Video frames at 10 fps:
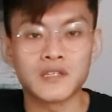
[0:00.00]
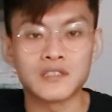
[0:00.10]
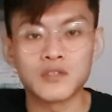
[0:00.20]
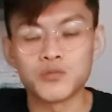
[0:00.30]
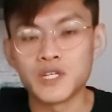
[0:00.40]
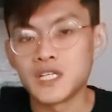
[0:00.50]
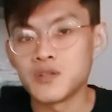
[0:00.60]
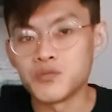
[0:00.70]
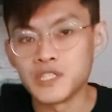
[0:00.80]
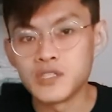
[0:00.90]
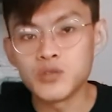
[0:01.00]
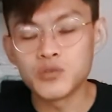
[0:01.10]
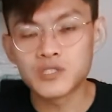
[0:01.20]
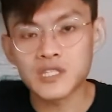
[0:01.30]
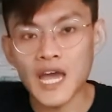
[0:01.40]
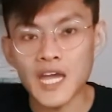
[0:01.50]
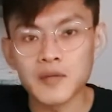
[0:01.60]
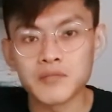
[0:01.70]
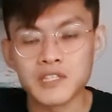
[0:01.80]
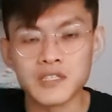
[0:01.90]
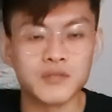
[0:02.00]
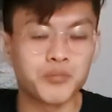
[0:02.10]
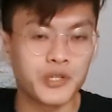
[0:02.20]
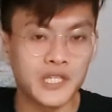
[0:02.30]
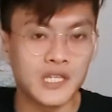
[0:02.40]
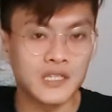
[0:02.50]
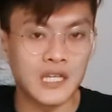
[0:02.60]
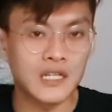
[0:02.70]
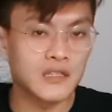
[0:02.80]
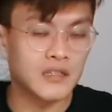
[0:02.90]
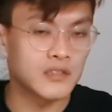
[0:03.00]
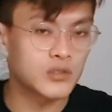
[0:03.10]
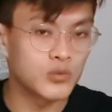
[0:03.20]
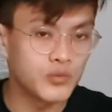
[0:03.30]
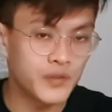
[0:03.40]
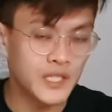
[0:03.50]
Does it really reduce time in preheating the sous